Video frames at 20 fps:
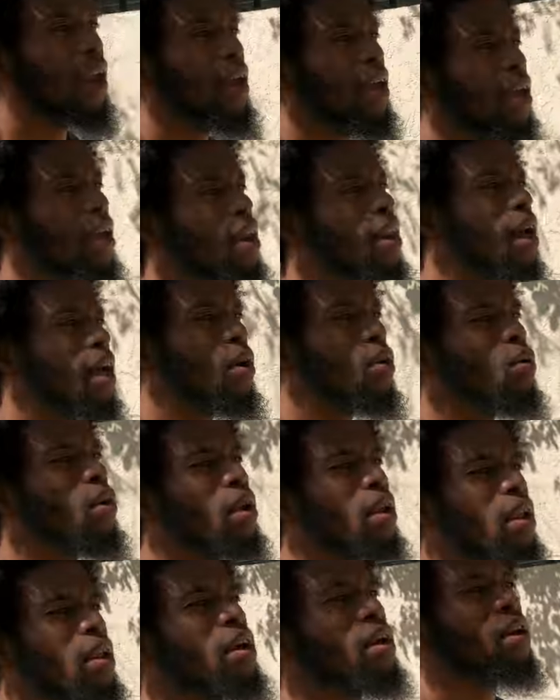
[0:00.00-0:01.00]
gotta get like
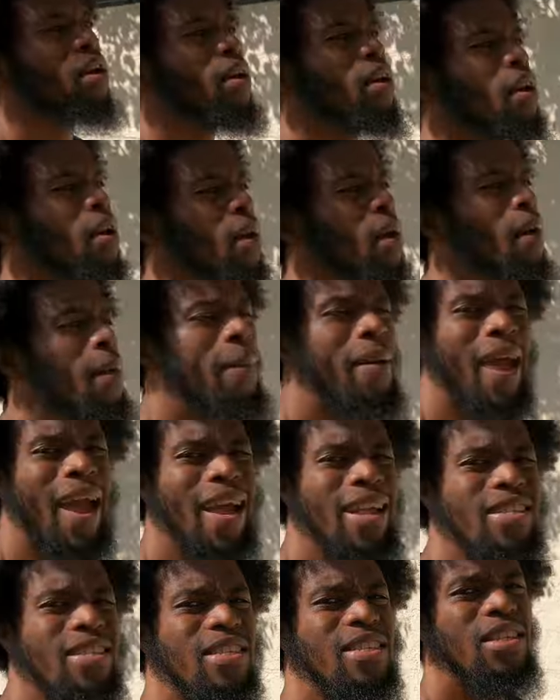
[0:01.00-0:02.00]
one of the
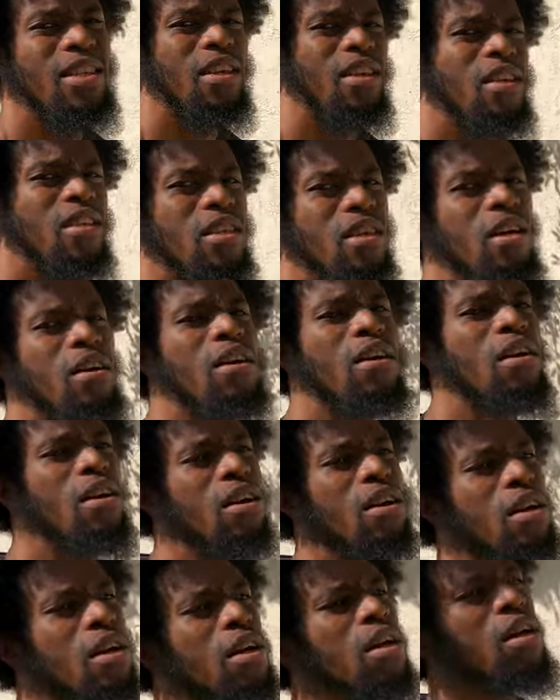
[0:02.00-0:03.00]
pans to
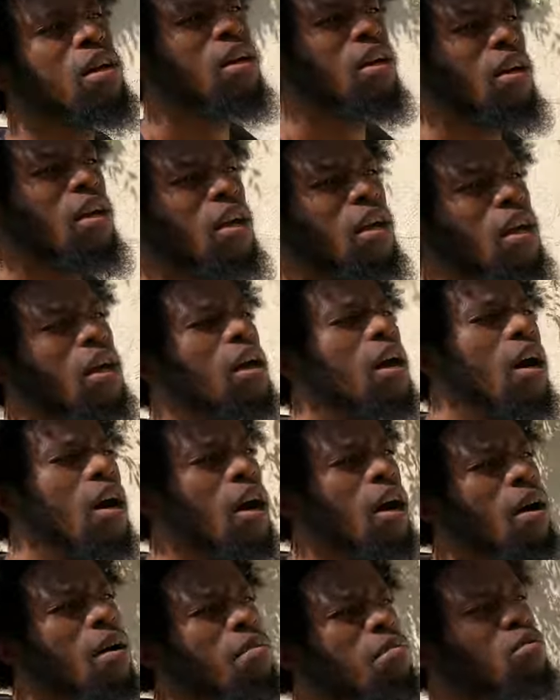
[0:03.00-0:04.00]

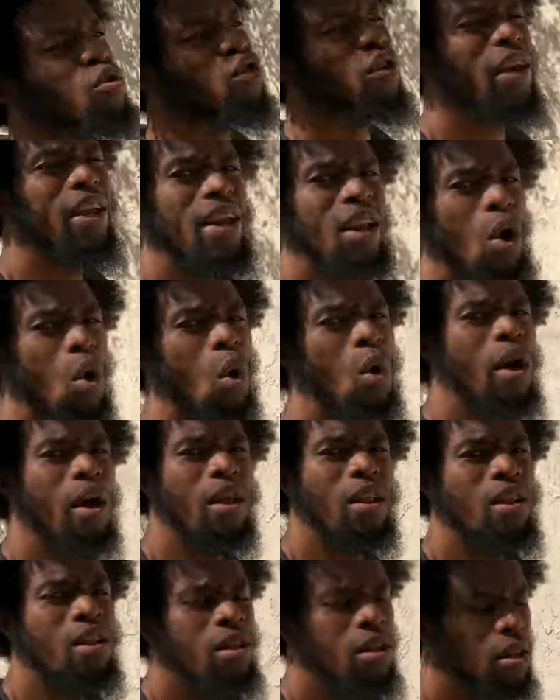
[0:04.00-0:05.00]
um, drain the
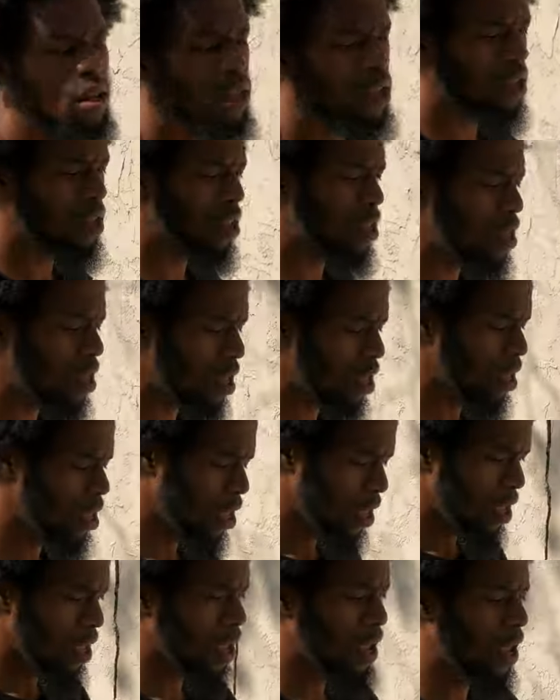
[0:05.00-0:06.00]
oil.
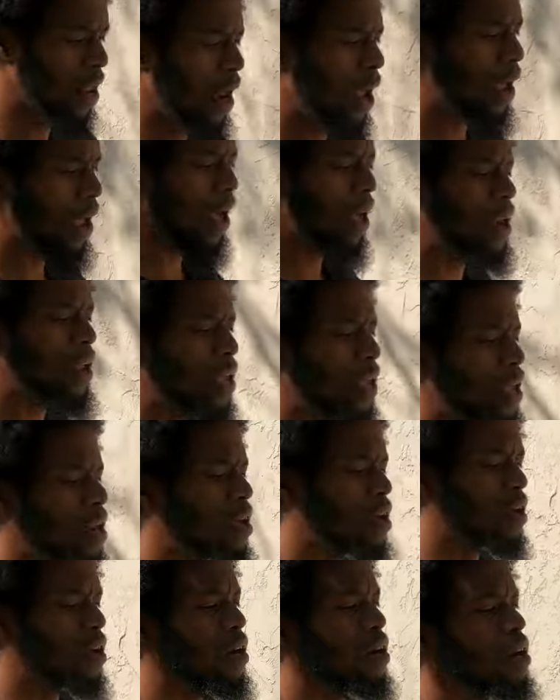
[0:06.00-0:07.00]
And I gotta get
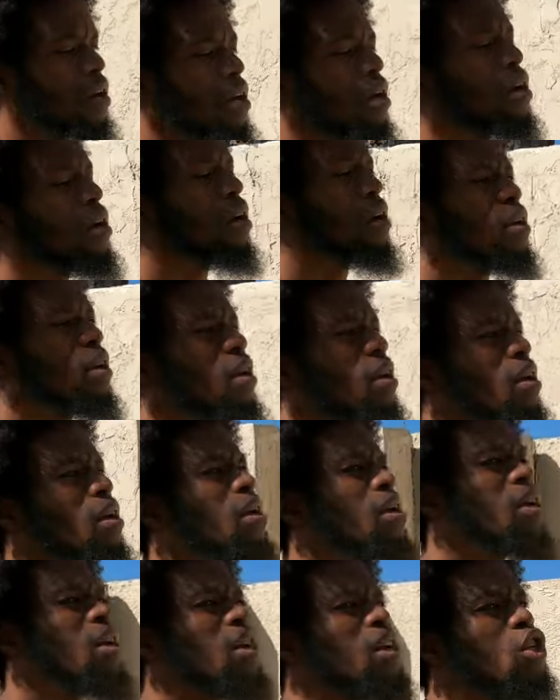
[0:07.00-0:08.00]
a
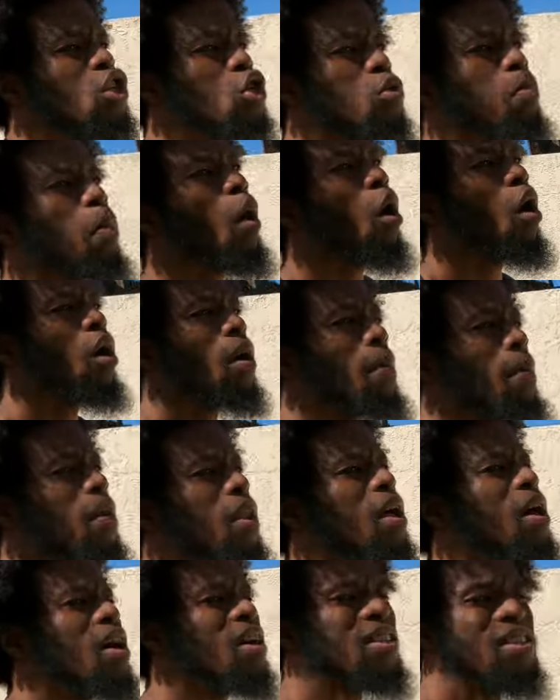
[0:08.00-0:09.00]
spark
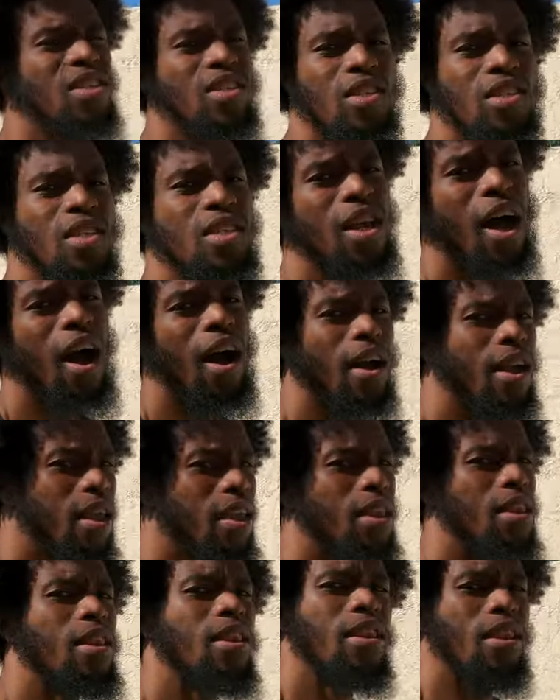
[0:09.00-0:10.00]
plug
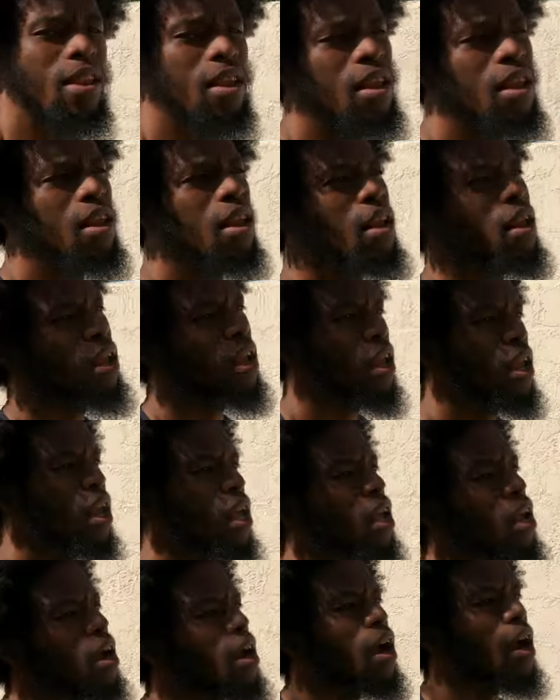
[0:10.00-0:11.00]
socket.
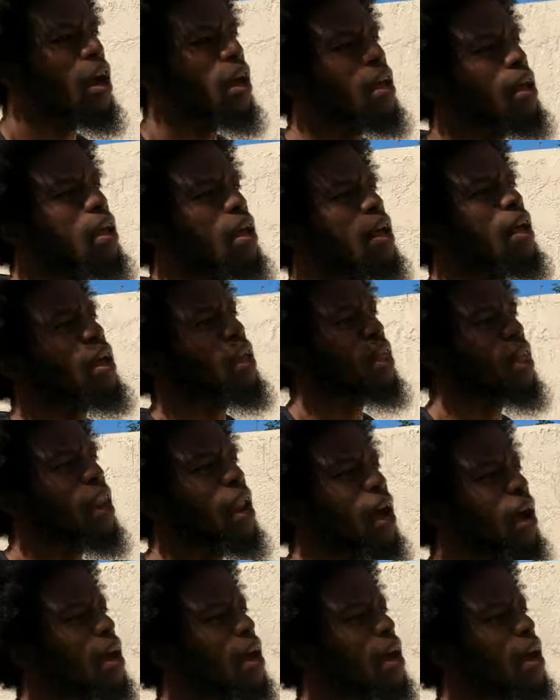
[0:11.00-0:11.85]
All right, and then